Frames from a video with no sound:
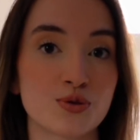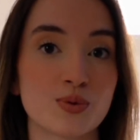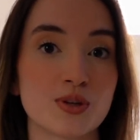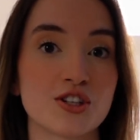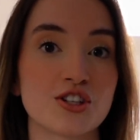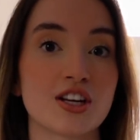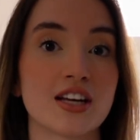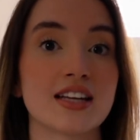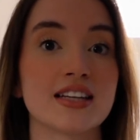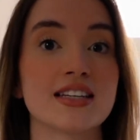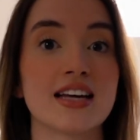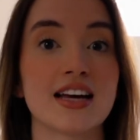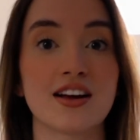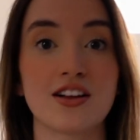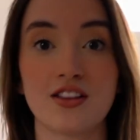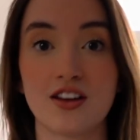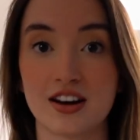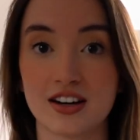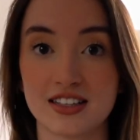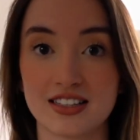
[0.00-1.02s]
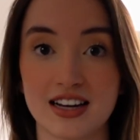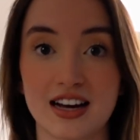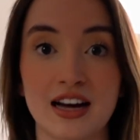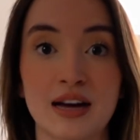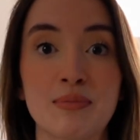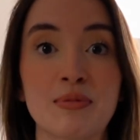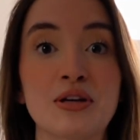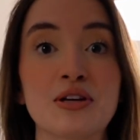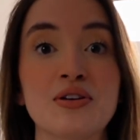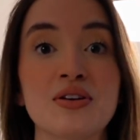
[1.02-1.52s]
which can take a lot of
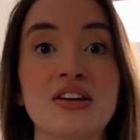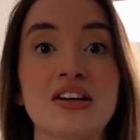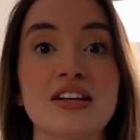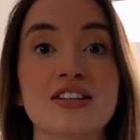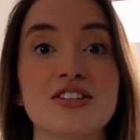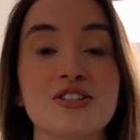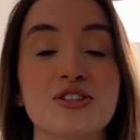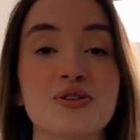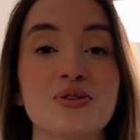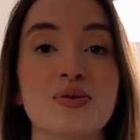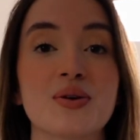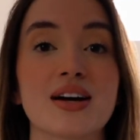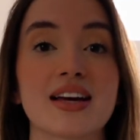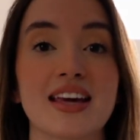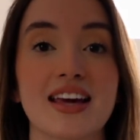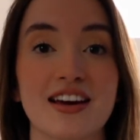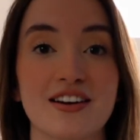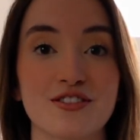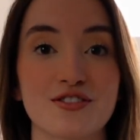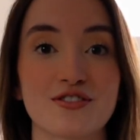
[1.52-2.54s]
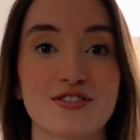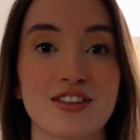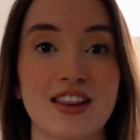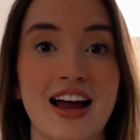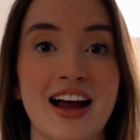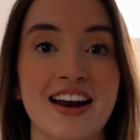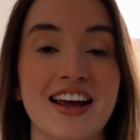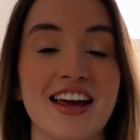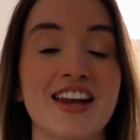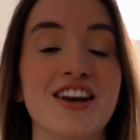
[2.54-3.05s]
time, and you need to account for
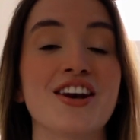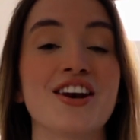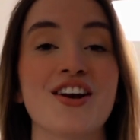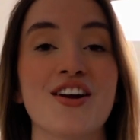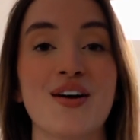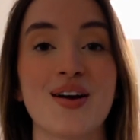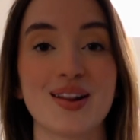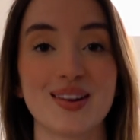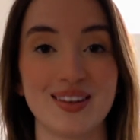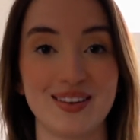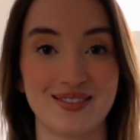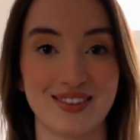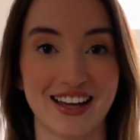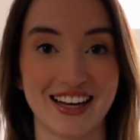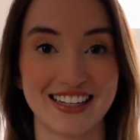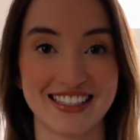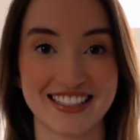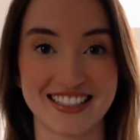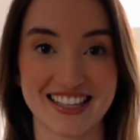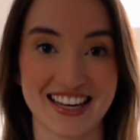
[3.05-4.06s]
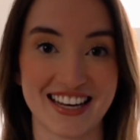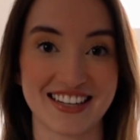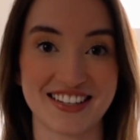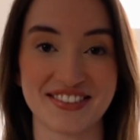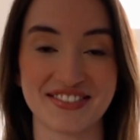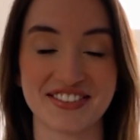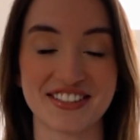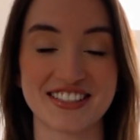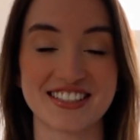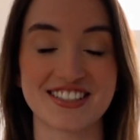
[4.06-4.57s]
that and not leave that to the end
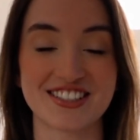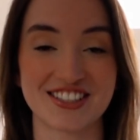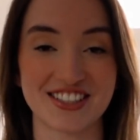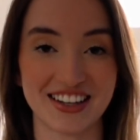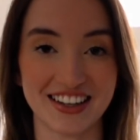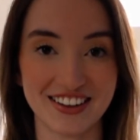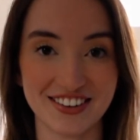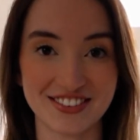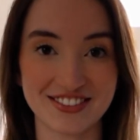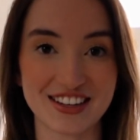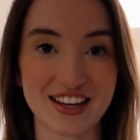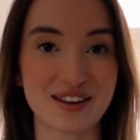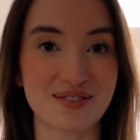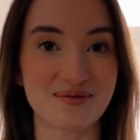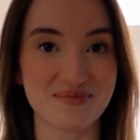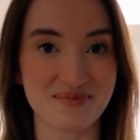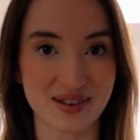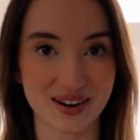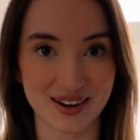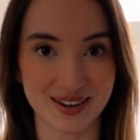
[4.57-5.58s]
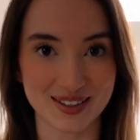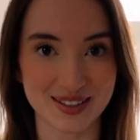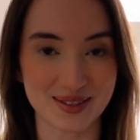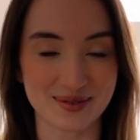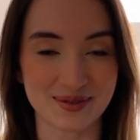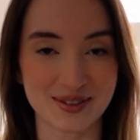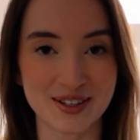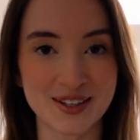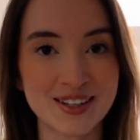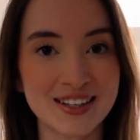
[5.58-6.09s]
of your shift if
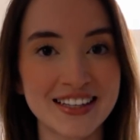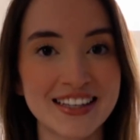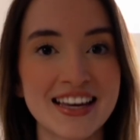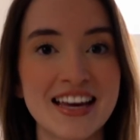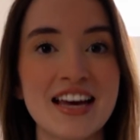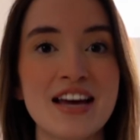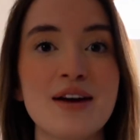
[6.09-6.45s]
possible,